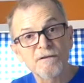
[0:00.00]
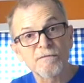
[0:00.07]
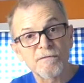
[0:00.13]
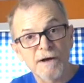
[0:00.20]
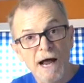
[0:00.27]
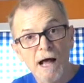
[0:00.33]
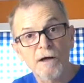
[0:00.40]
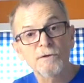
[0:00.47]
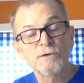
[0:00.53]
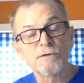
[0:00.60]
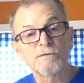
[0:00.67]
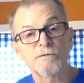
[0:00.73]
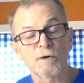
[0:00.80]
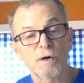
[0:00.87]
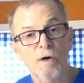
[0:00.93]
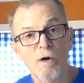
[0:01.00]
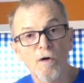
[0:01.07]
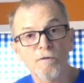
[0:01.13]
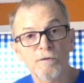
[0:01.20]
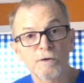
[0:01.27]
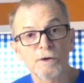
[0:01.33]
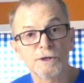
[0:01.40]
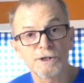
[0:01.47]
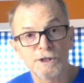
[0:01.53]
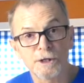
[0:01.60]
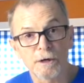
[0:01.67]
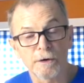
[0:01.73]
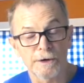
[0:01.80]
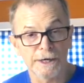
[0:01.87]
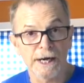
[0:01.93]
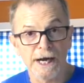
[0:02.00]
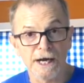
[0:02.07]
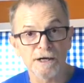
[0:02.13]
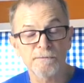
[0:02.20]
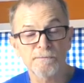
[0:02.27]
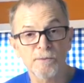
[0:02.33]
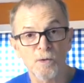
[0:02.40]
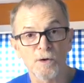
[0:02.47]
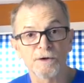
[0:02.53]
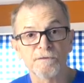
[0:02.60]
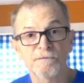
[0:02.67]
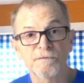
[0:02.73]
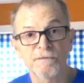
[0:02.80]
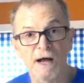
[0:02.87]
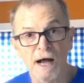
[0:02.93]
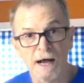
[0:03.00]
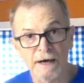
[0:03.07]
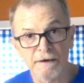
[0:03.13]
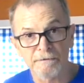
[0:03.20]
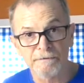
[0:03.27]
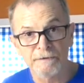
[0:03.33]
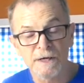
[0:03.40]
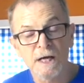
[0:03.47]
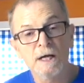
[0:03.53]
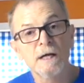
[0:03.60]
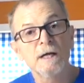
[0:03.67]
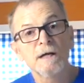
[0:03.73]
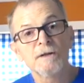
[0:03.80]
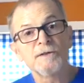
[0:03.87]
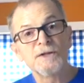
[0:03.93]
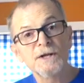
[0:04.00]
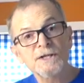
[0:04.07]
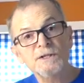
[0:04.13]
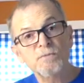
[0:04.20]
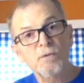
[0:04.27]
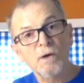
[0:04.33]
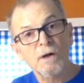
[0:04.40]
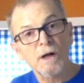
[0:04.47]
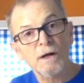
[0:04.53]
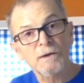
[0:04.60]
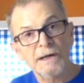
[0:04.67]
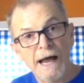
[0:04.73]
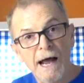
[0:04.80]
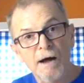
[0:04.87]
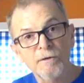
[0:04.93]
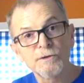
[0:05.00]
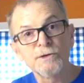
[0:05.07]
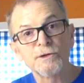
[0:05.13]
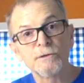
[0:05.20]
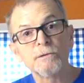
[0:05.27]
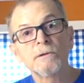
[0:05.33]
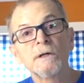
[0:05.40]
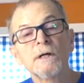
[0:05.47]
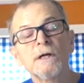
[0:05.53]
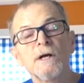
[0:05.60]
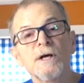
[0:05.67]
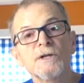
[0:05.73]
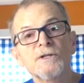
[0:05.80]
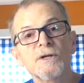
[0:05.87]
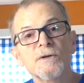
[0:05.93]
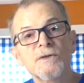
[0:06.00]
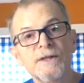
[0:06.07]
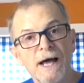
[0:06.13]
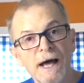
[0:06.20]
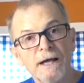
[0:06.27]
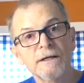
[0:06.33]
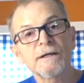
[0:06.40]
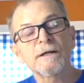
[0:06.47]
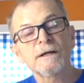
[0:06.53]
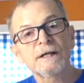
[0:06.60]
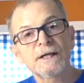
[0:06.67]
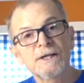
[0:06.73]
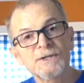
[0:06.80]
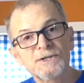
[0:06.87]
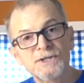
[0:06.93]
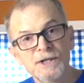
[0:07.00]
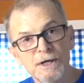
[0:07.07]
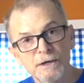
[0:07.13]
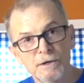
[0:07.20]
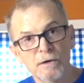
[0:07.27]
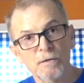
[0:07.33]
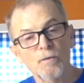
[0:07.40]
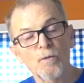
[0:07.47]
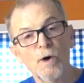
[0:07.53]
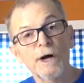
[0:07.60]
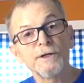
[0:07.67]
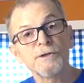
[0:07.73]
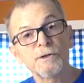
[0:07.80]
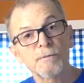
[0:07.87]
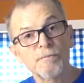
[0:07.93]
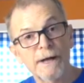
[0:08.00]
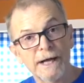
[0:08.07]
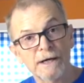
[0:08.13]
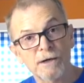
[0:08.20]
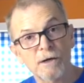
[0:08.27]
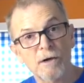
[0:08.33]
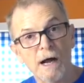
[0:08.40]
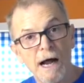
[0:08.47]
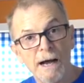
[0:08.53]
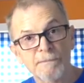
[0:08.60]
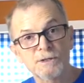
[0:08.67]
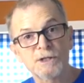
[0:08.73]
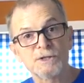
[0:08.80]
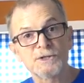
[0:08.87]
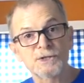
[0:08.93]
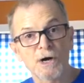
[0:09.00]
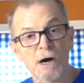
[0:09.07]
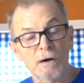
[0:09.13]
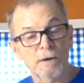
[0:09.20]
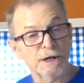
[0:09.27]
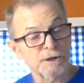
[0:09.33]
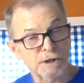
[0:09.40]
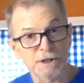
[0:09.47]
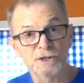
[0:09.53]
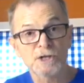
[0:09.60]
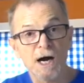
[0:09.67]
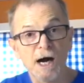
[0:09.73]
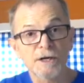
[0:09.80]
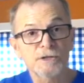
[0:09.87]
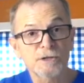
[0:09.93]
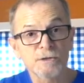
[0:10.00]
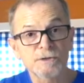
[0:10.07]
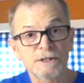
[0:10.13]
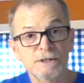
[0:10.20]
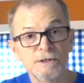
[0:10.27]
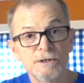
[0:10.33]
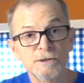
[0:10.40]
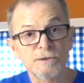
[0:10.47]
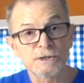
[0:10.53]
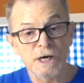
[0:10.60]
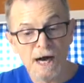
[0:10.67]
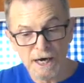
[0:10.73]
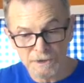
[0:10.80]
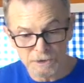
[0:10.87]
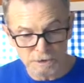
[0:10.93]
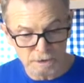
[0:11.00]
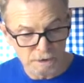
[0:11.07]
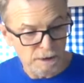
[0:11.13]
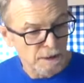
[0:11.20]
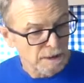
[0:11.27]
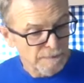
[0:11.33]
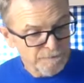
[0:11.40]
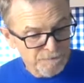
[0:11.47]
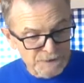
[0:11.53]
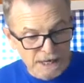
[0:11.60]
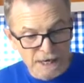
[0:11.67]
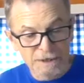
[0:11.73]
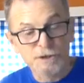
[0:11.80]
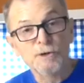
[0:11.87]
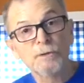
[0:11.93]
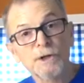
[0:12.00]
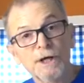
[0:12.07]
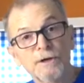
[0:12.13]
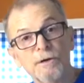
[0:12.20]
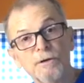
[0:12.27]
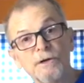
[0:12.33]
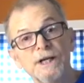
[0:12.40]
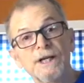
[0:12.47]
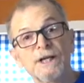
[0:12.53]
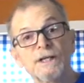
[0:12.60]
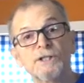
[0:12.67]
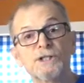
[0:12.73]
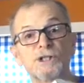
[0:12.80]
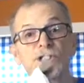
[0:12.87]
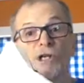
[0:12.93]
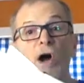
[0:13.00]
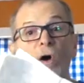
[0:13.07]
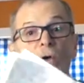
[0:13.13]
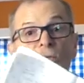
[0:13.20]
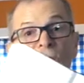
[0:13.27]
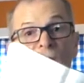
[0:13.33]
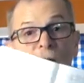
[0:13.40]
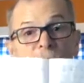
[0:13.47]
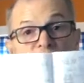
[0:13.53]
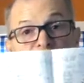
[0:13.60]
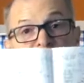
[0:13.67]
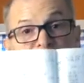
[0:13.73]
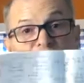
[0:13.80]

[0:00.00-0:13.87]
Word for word: value for over a year at 8.5. This will allow you to then consider what your medical options are, right? You can talk to your, your doctor and you literally can show them